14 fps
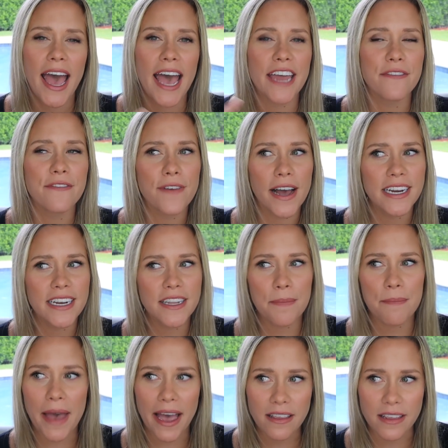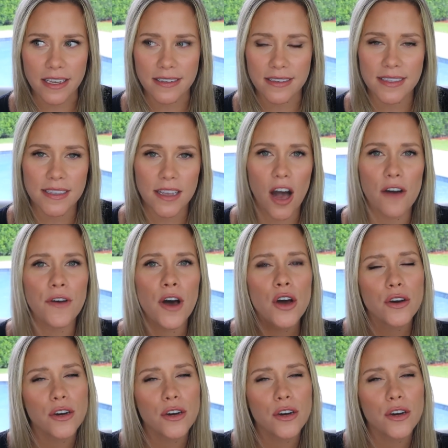and find the balance of